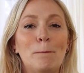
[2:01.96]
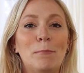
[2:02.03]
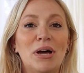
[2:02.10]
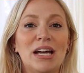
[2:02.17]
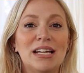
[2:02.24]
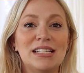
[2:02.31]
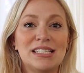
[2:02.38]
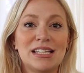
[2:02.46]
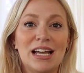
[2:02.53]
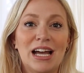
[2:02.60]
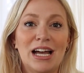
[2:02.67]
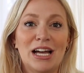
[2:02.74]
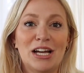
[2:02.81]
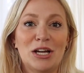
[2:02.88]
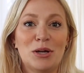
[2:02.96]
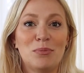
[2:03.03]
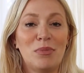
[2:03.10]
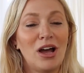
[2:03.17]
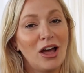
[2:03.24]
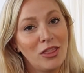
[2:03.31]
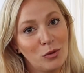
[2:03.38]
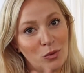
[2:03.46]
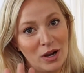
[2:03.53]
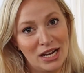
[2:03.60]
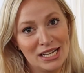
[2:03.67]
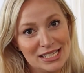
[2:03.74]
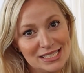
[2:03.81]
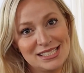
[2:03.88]
But
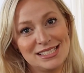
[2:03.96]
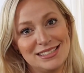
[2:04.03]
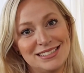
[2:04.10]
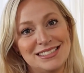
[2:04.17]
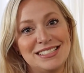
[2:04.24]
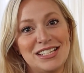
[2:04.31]
otherwise,